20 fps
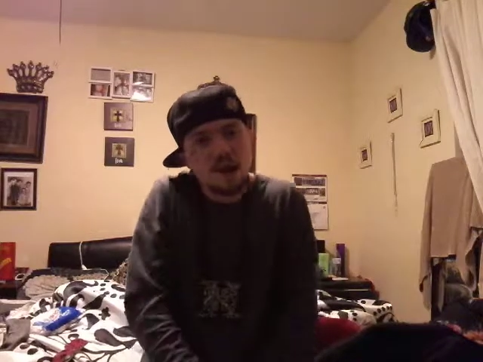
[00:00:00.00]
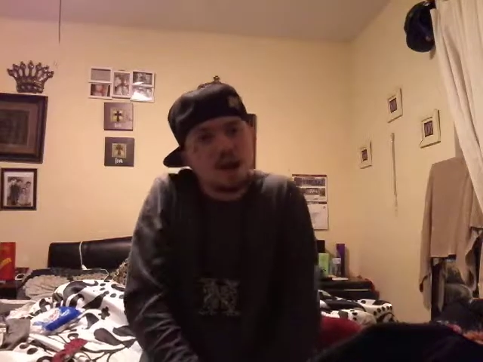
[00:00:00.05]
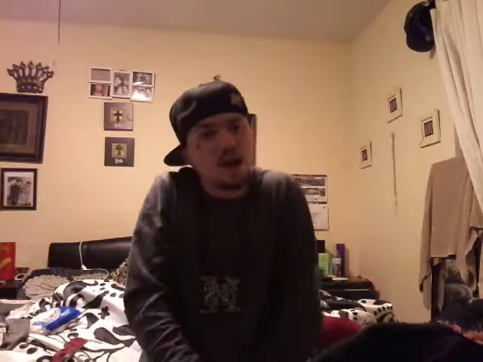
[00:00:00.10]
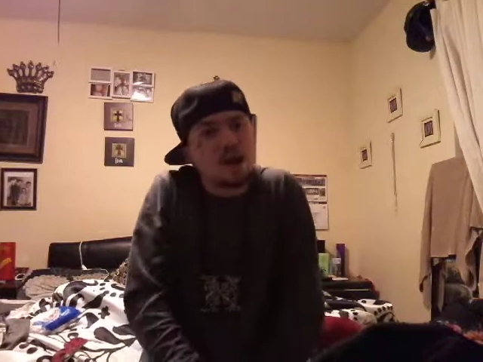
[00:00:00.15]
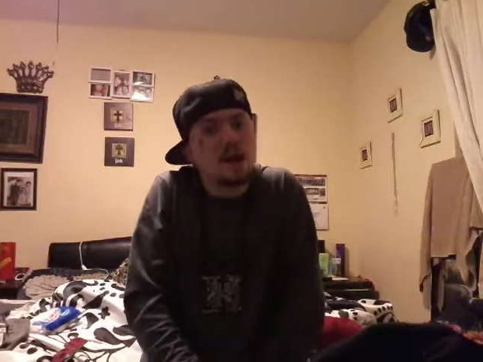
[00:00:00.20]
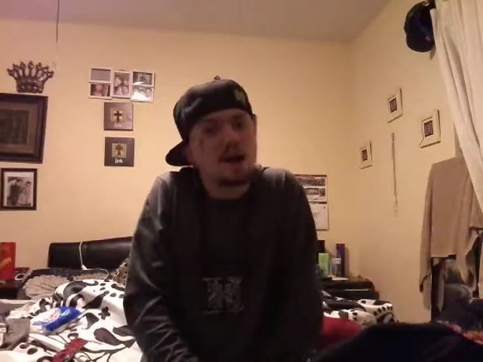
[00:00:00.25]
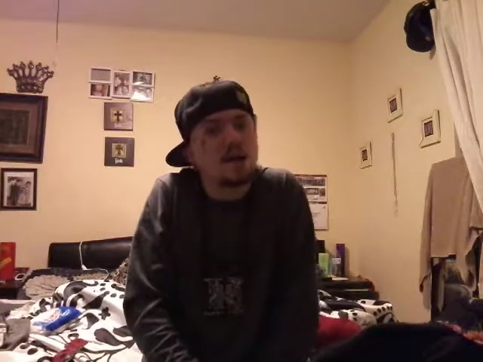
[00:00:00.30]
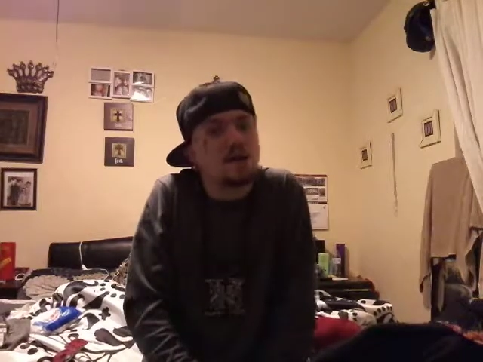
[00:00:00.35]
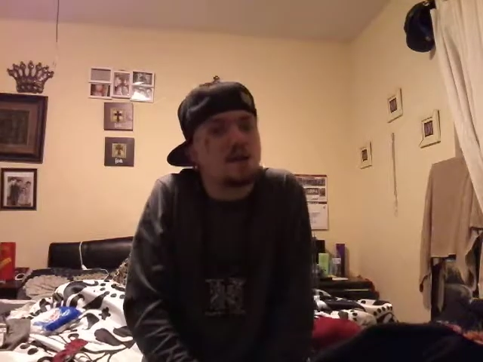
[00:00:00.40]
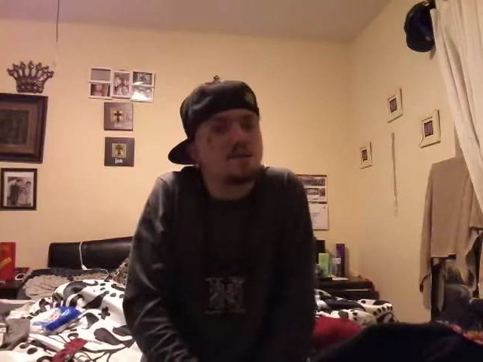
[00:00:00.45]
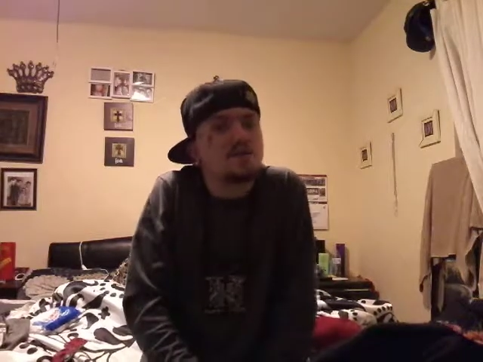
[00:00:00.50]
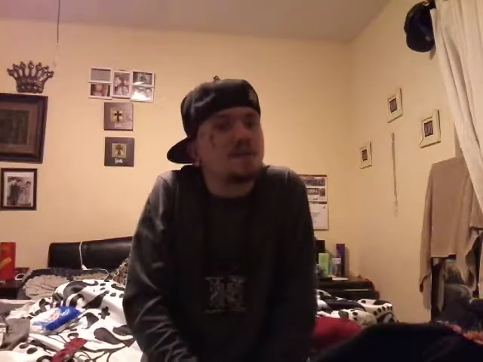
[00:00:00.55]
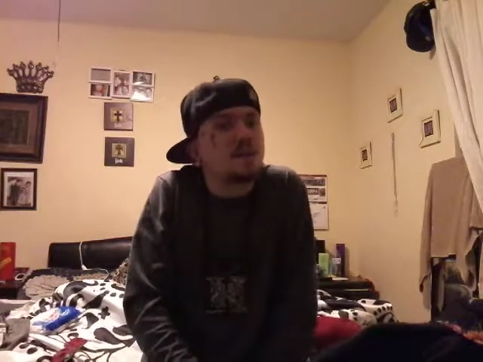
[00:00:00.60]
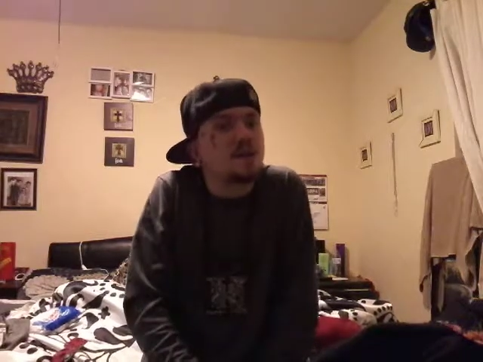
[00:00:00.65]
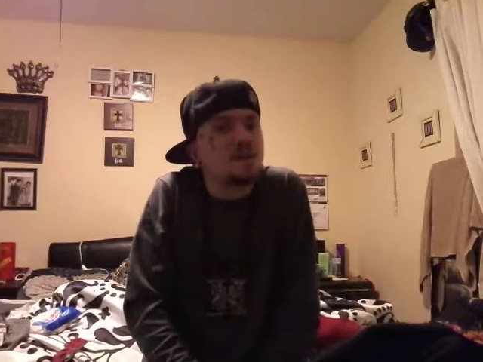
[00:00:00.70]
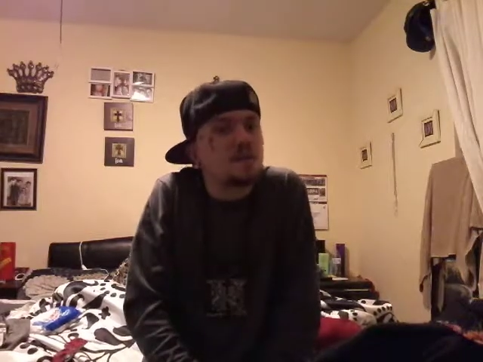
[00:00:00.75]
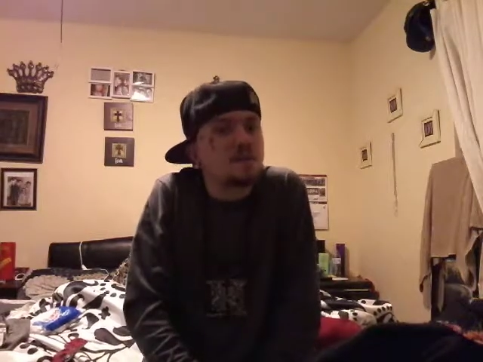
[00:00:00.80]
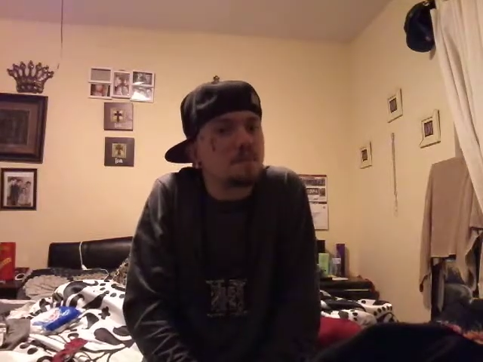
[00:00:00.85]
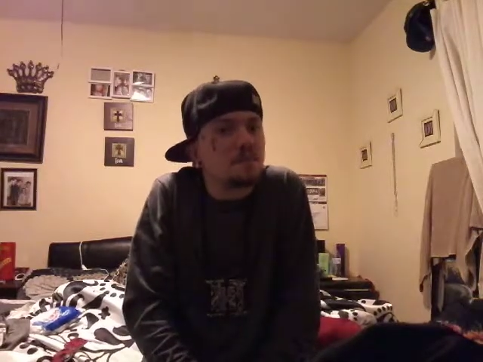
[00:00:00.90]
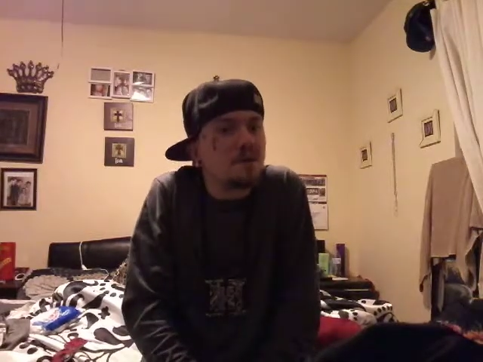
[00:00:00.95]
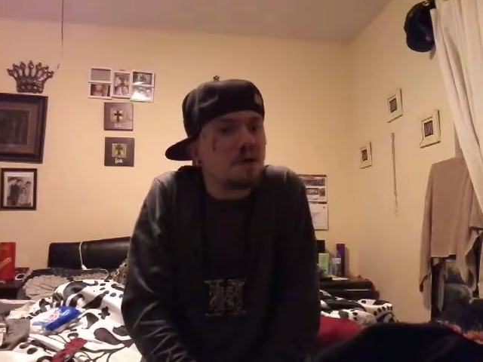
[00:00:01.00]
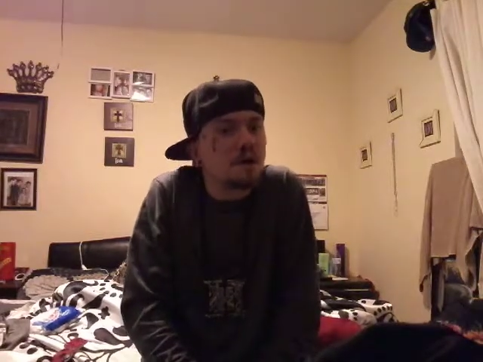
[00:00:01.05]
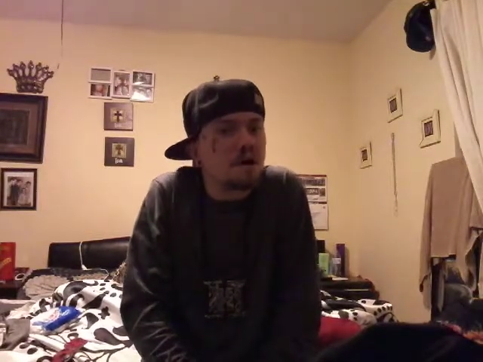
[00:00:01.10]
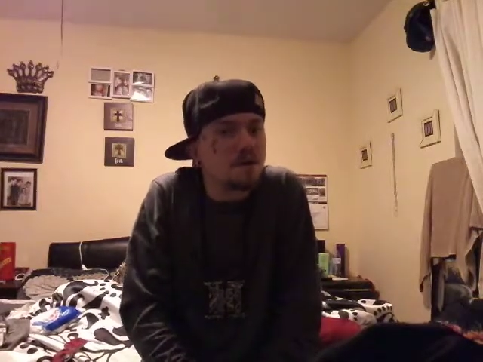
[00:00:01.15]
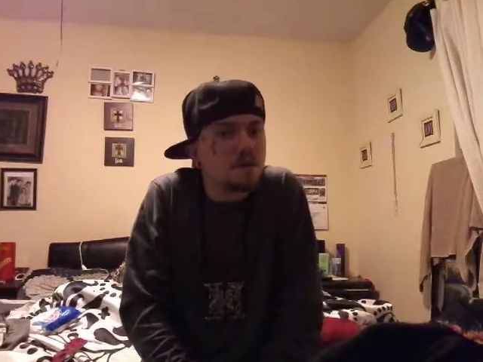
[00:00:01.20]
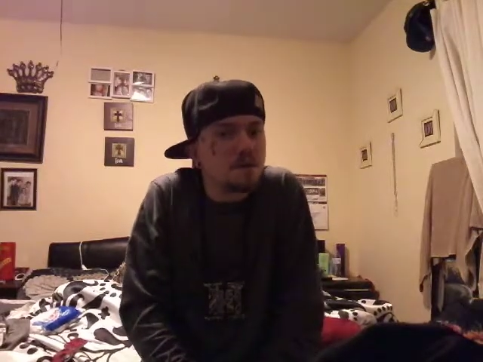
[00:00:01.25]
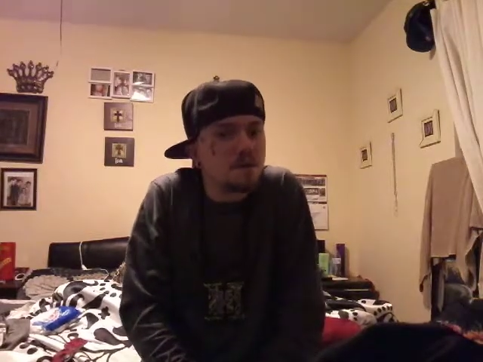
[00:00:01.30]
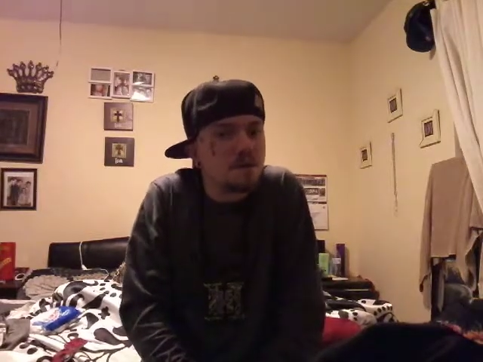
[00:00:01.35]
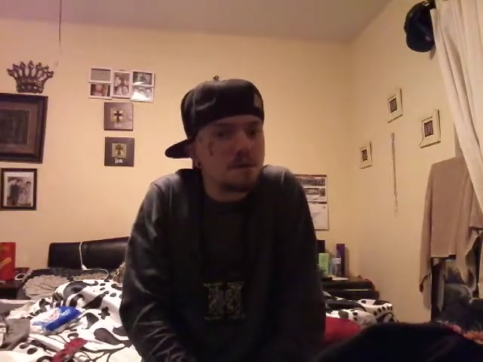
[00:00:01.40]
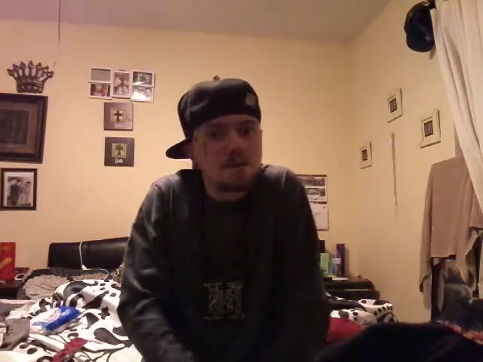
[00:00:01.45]
can't do nothing about
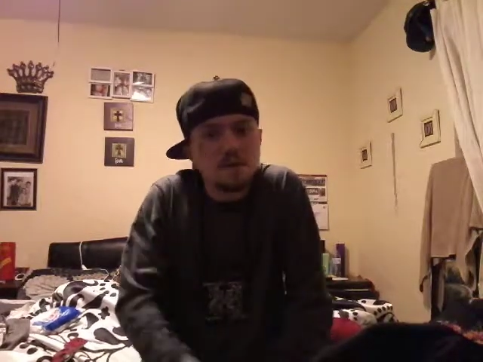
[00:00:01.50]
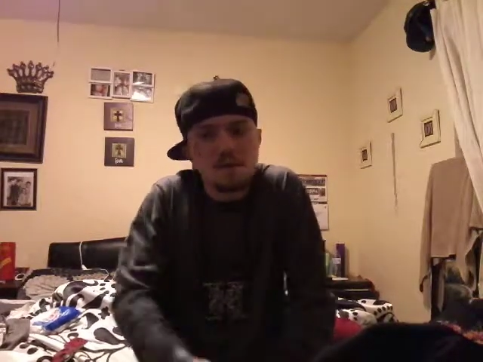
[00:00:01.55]
it.